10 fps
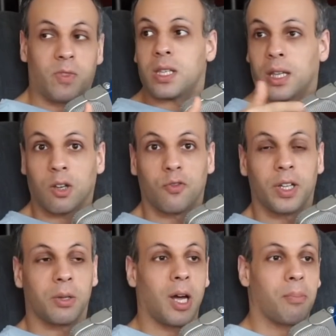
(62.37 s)
that they could
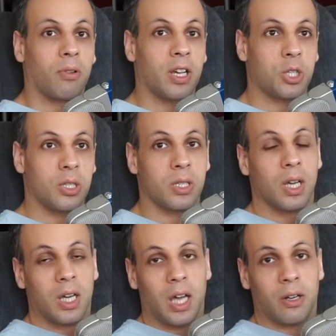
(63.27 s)
fund their operations,
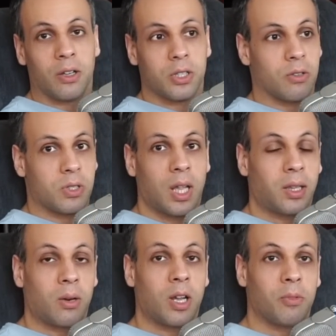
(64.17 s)
and also so that
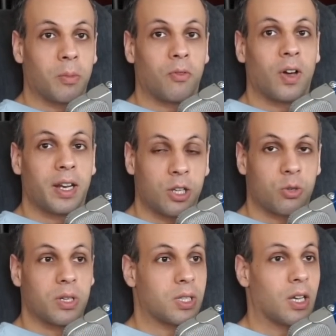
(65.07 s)
they're able to provide
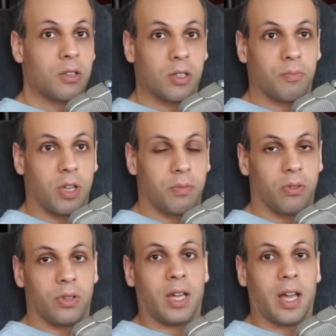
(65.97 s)
interest to the
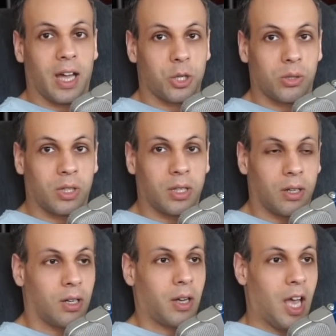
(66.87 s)
people that actually
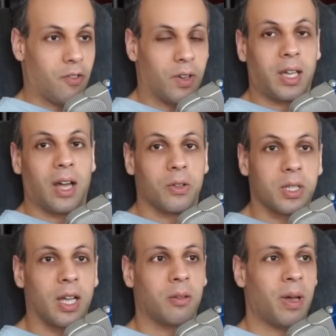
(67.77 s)
are have accounts
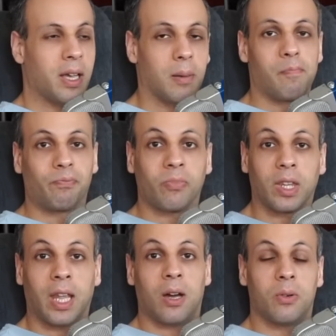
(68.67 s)
at the bank.
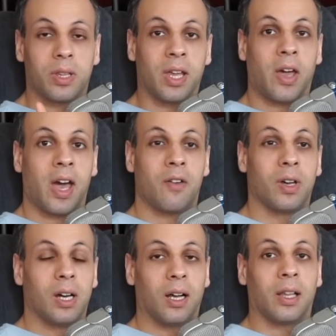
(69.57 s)
Now, they have
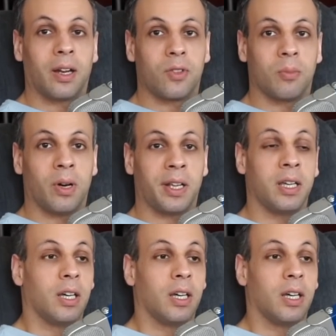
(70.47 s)
a lot of their money